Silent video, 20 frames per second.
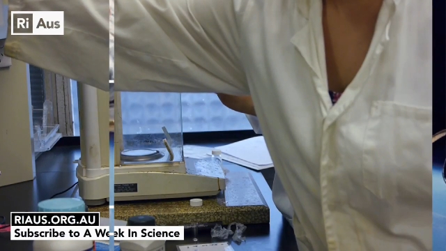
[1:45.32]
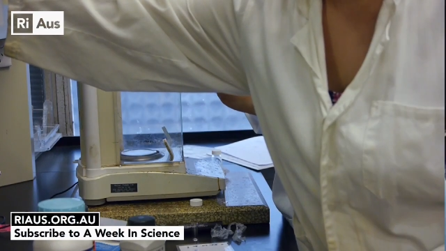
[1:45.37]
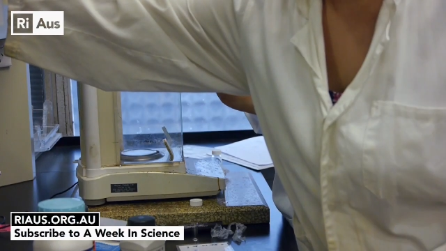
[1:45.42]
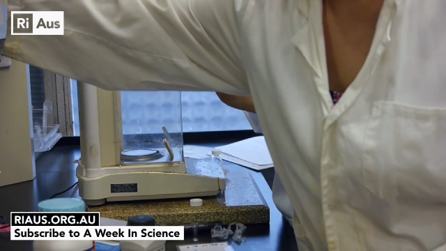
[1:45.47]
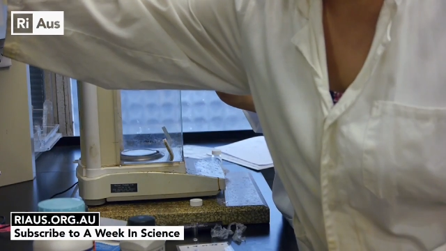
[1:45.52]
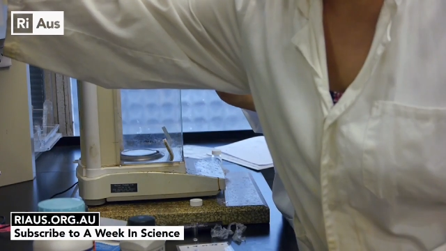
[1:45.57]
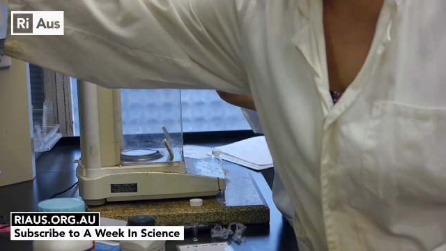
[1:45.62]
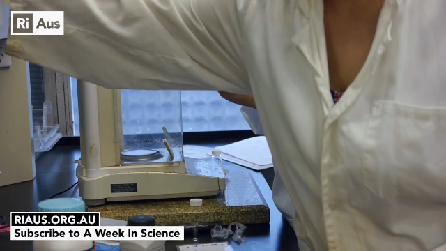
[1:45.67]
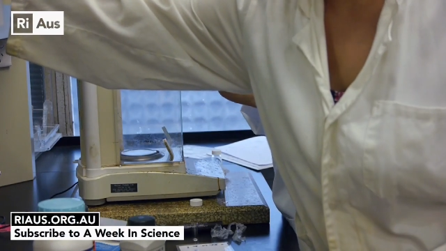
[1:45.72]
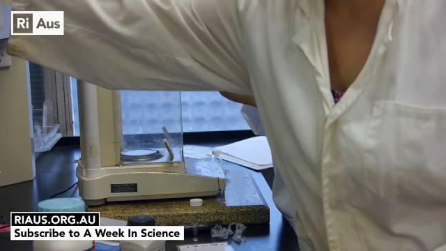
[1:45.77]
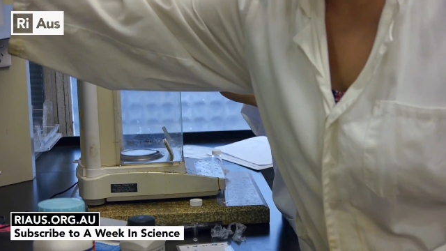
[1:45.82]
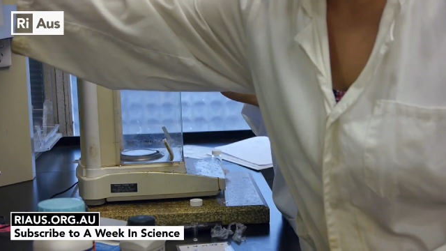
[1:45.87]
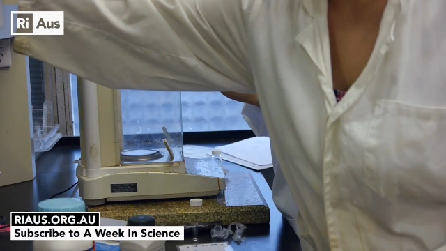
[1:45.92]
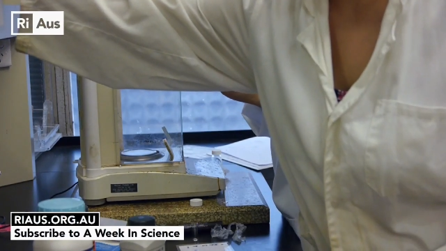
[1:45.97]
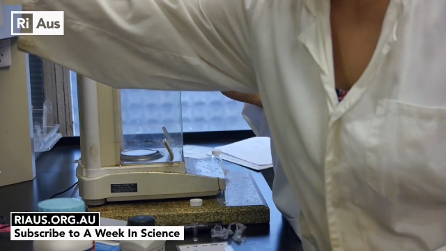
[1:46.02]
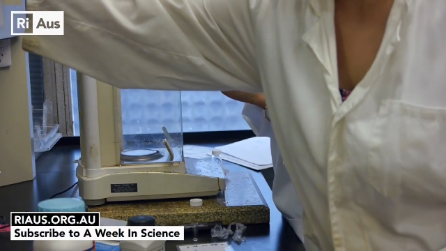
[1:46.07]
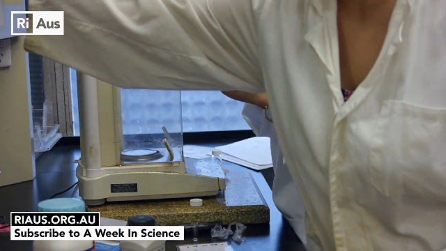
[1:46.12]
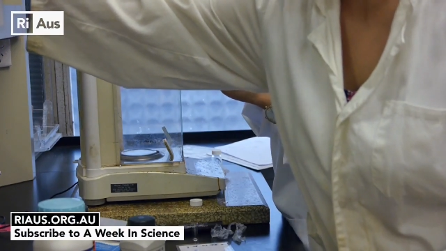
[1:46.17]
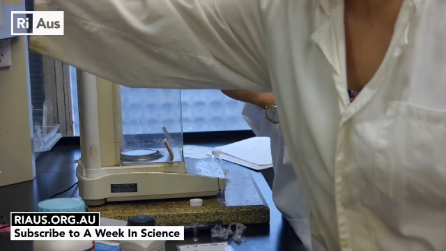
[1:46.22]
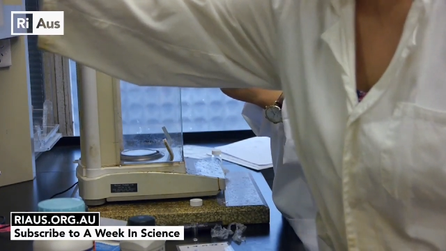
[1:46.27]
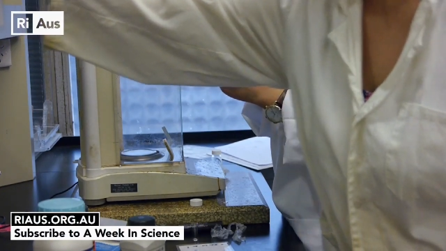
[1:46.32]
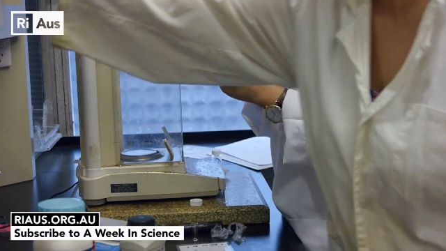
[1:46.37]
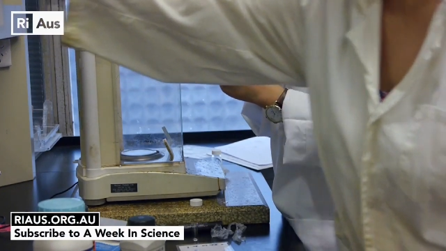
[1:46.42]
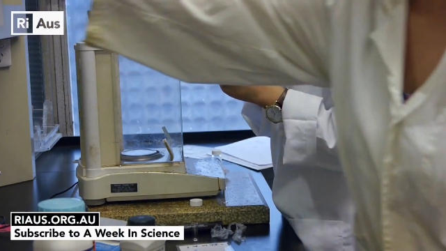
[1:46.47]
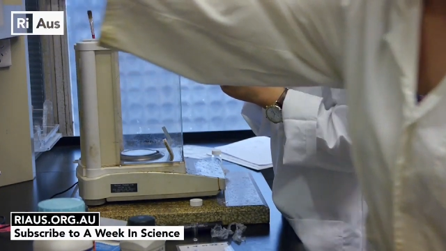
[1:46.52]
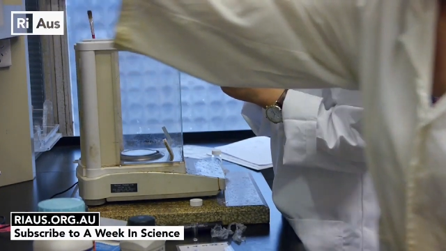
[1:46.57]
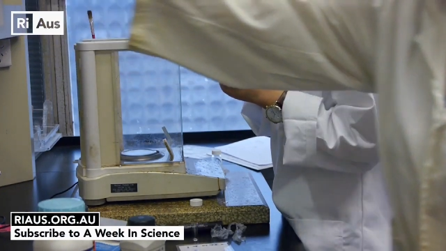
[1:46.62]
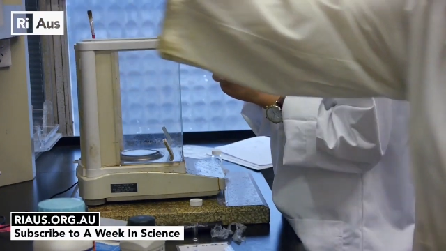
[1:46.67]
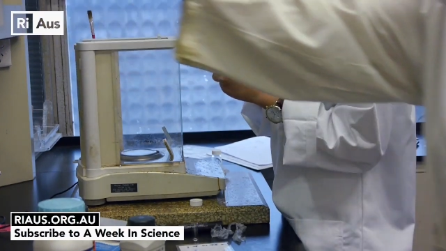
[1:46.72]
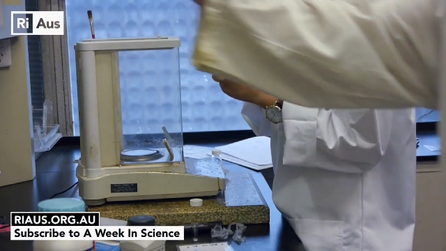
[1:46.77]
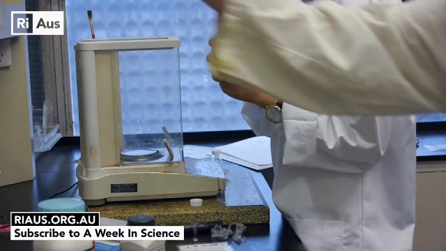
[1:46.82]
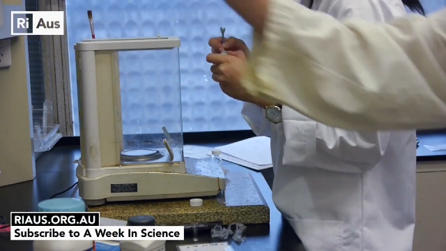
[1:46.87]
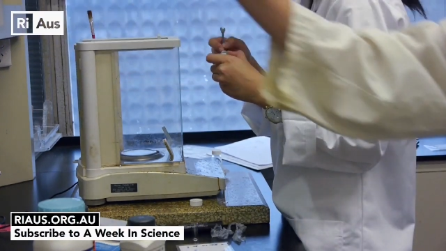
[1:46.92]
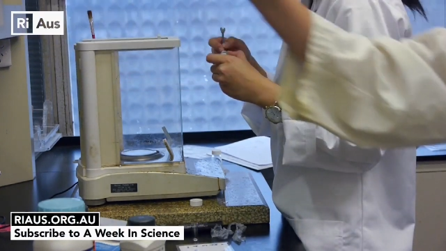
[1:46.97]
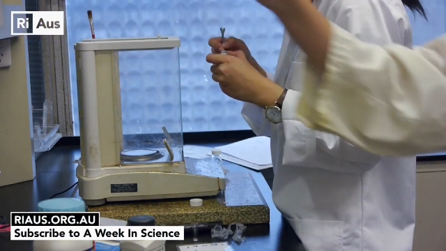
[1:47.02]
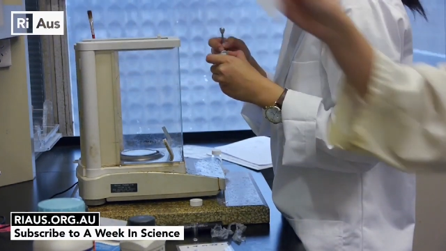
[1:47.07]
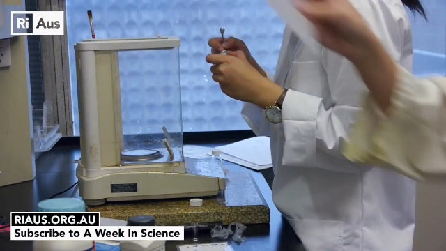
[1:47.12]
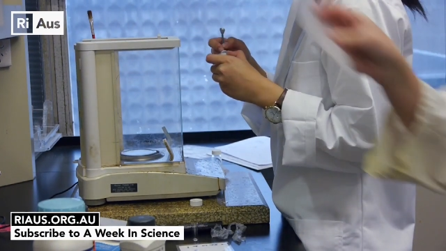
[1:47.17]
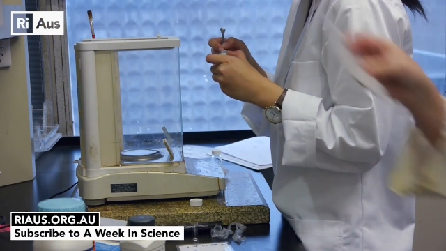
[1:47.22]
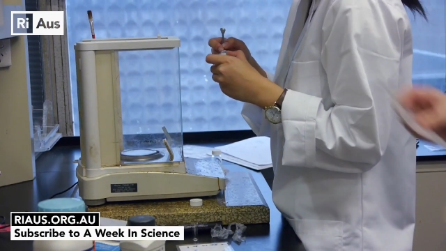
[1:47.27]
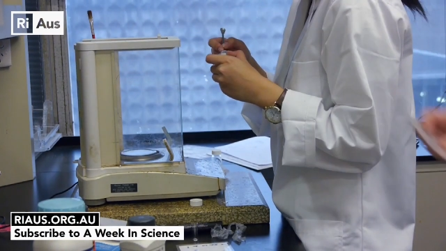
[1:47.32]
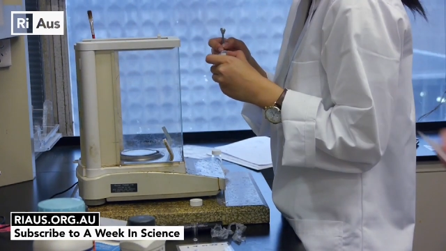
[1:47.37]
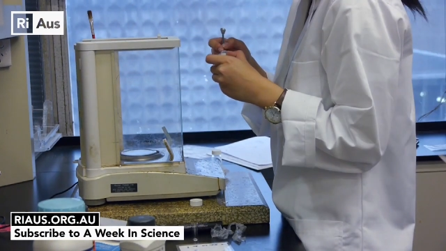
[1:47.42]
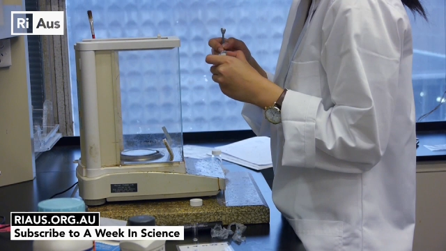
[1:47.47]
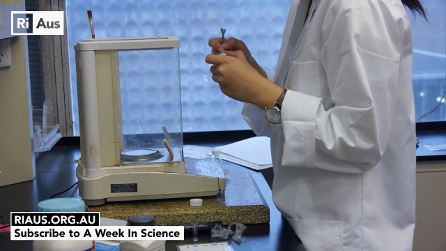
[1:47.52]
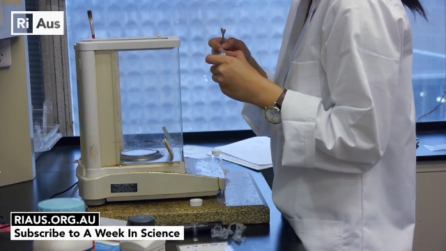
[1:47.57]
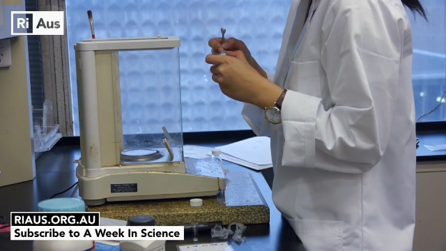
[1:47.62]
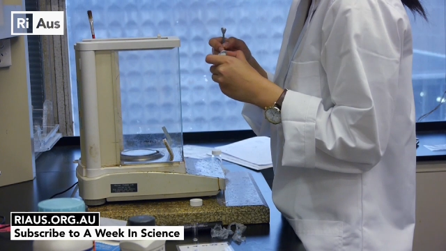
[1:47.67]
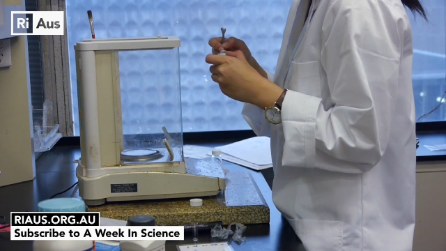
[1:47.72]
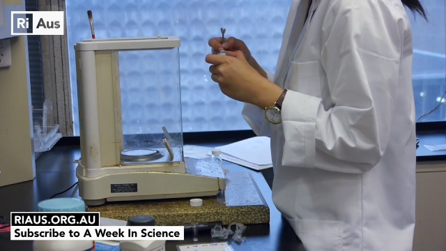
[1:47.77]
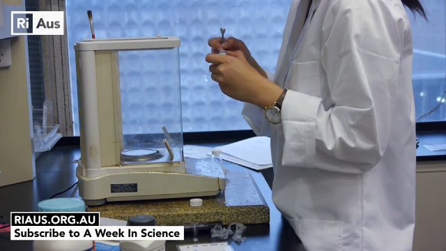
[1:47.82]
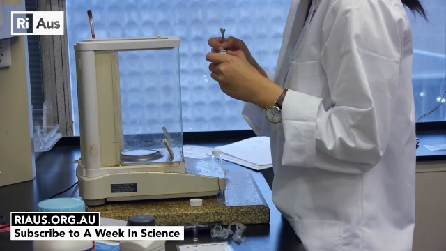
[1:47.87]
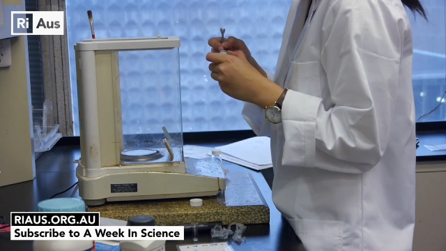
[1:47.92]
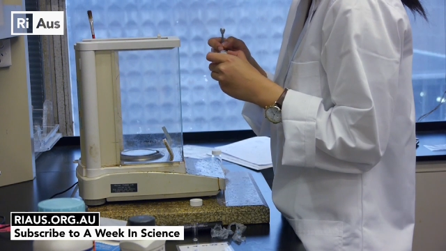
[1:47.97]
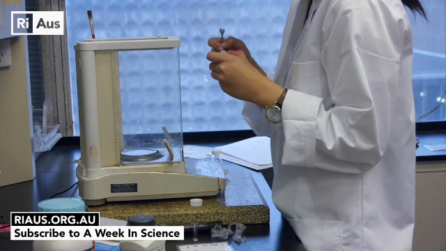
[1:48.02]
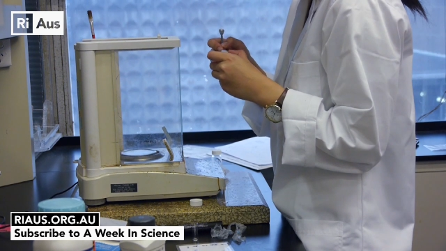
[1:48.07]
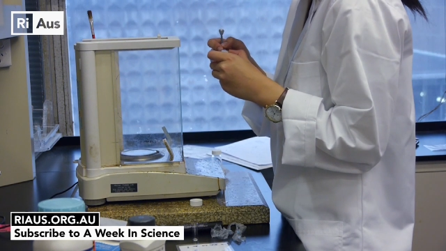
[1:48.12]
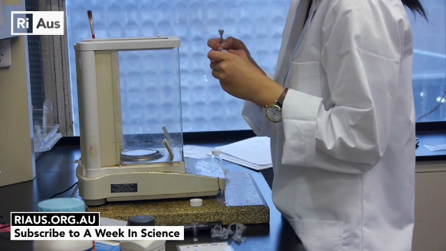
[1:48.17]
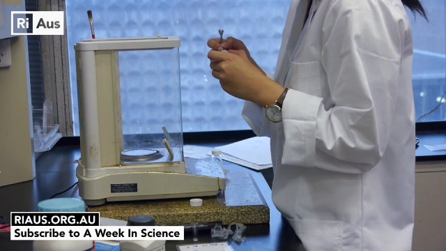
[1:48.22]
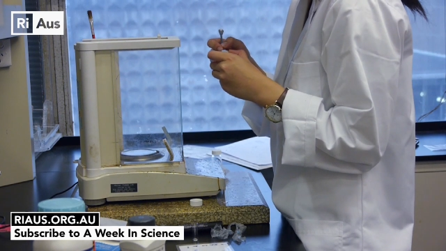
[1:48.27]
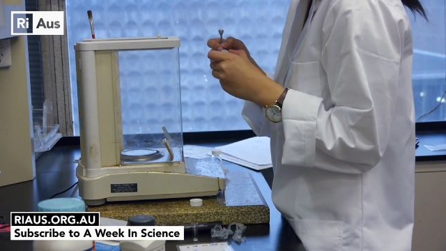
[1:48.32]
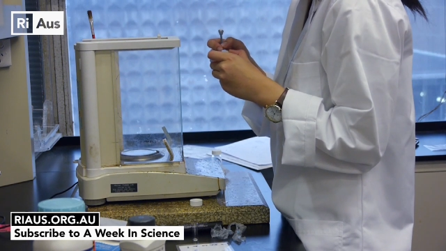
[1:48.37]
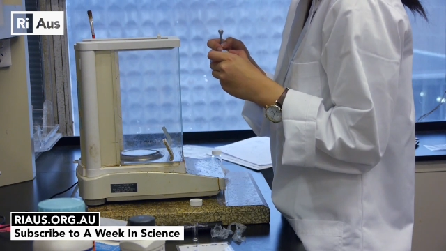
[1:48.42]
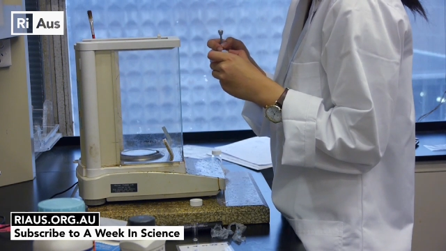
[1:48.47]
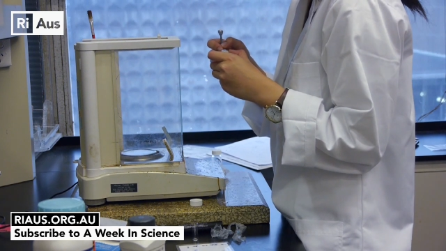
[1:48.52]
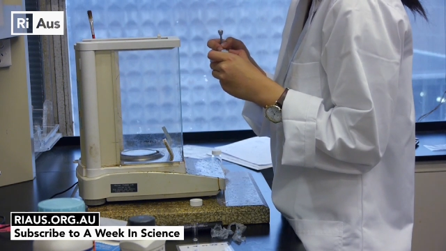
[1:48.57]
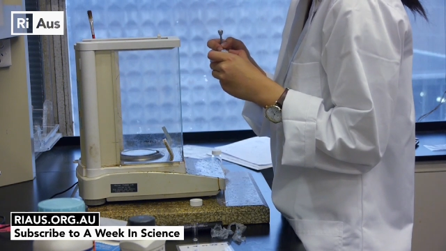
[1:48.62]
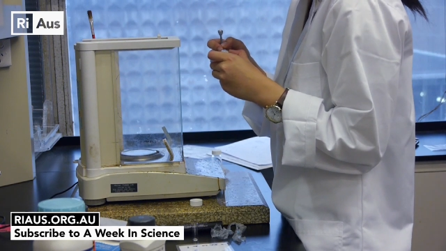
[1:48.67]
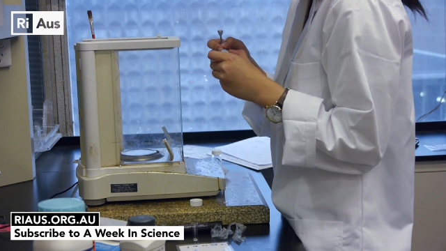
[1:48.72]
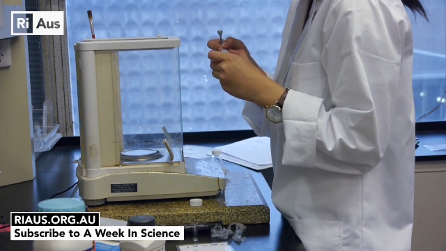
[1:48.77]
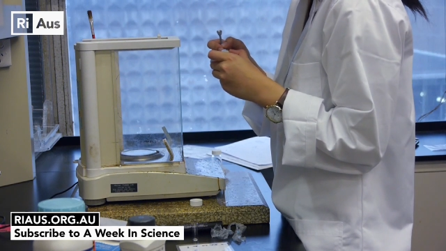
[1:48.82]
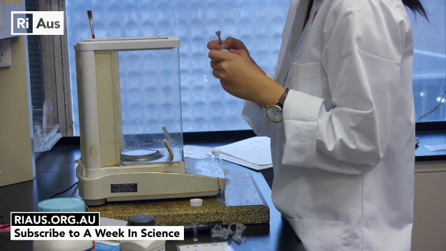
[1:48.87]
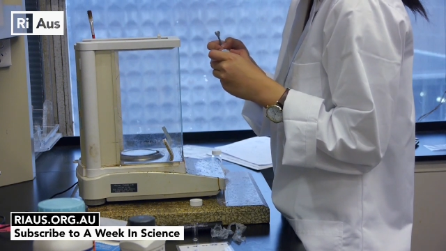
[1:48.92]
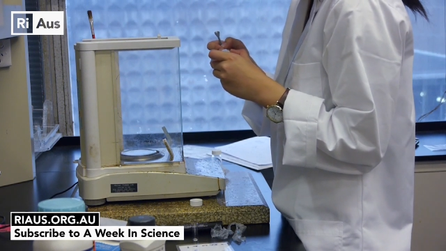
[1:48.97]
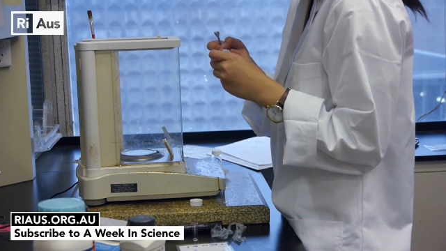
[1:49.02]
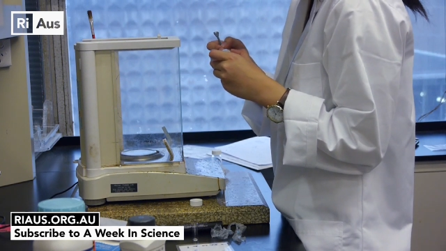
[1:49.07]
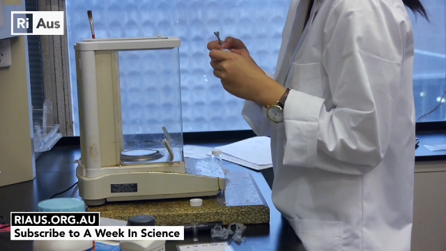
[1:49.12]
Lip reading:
No face is visible, so there are no lips to read.